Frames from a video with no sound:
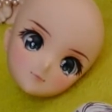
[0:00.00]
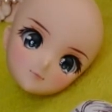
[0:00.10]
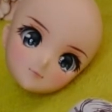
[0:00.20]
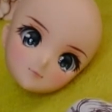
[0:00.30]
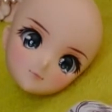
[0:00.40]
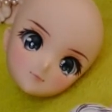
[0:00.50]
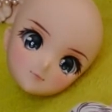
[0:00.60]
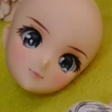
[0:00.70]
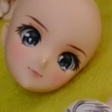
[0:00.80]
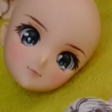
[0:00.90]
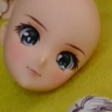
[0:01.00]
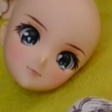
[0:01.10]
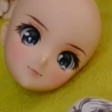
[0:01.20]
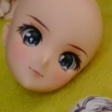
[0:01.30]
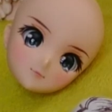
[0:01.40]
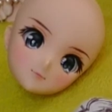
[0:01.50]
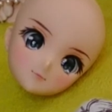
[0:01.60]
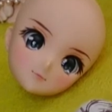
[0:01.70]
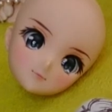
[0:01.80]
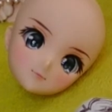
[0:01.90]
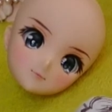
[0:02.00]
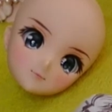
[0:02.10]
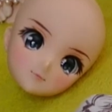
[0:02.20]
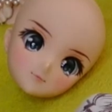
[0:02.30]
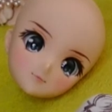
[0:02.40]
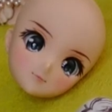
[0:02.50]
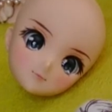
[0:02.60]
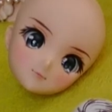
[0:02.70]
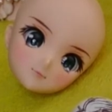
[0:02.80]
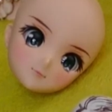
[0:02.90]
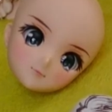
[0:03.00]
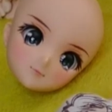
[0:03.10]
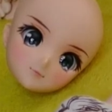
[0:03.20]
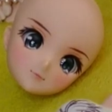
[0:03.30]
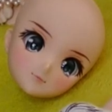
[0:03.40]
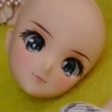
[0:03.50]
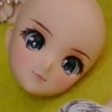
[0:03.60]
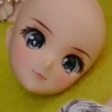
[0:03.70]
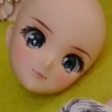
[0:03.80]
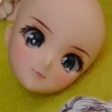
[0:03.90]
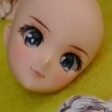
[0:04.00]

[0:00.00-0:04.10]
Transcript: is my Addison. But Zoey,